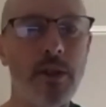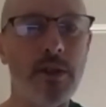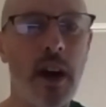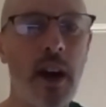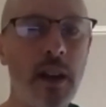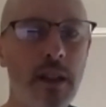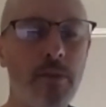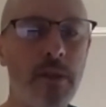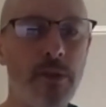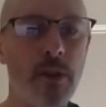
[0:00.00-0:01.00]
tying them
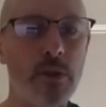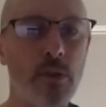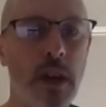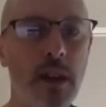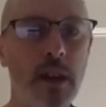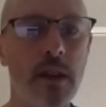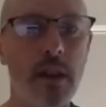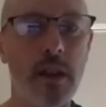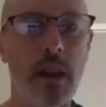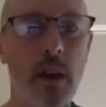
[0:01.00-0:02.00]
the first week,
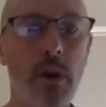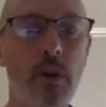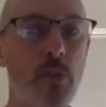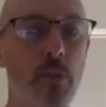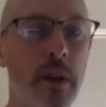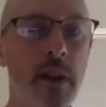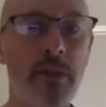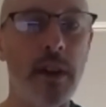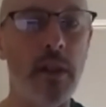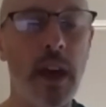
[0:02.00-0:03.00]
and we were up 1
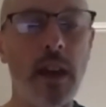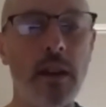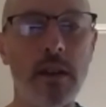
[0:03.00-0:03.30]
nothing late